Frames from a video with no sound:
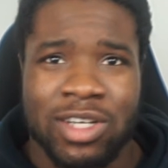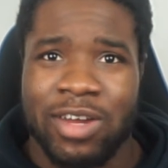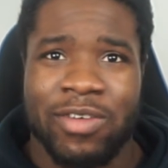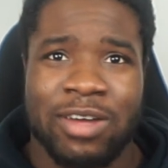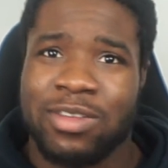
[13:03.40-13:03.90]
other
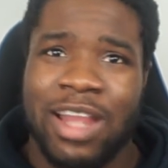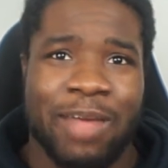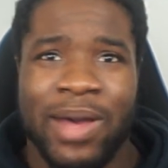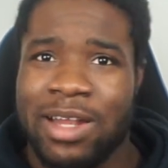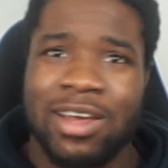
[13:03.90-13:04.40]
out, like
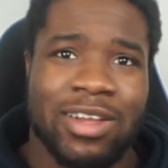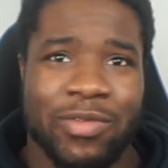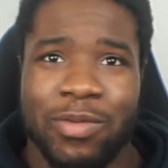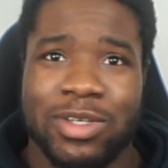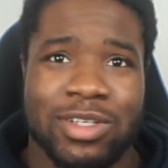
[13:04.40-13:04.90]
by learning
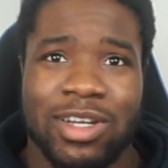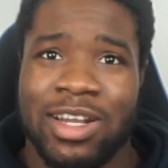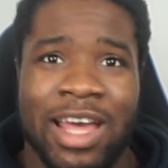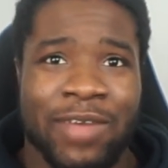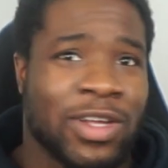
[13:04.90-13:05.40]
from each other.
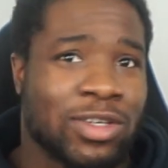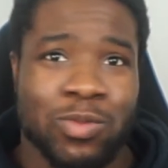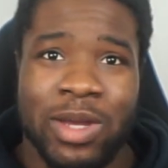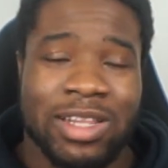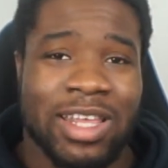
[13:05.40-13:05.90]
Like if I just
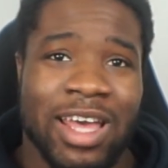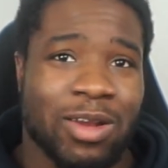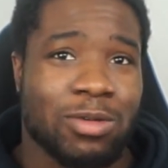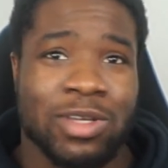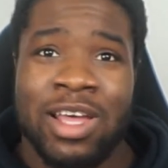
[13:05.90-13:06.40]
went there and
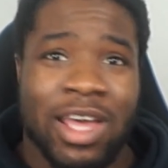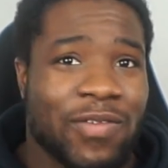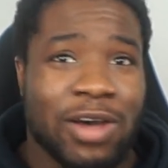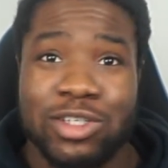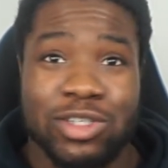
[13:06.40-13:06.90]
if
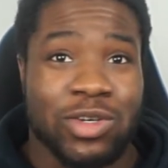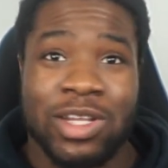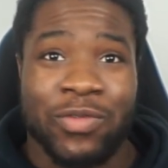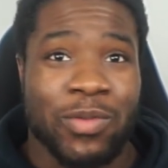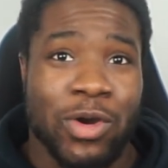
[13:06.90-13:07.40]
I was just doing
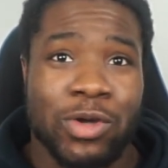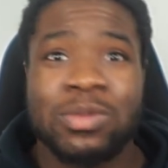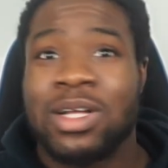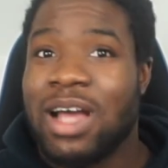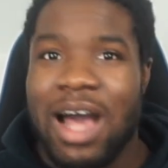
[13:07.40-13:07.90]
it from home,
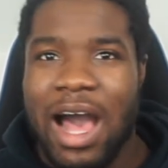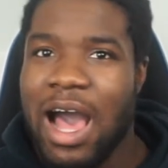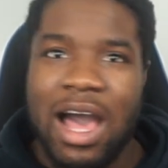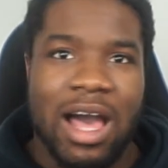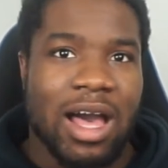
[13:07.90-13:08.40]

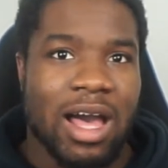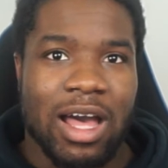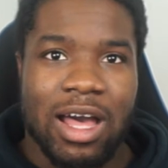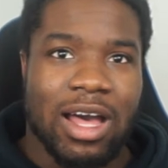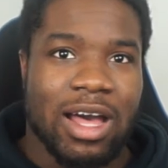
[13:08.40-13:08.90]

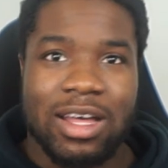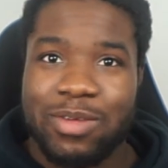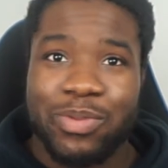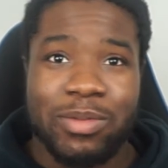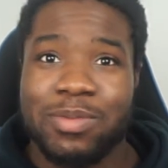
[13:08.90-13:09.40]
I'd
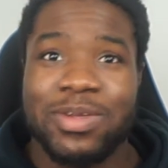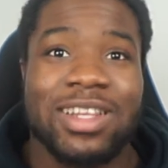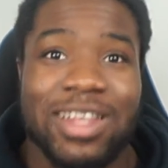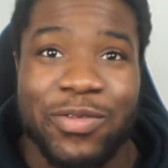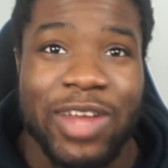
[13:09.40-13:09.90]
probably be a
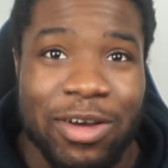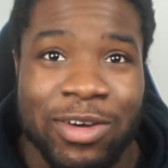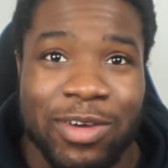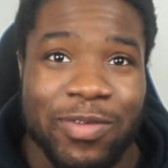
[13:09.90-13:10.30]
different outcome.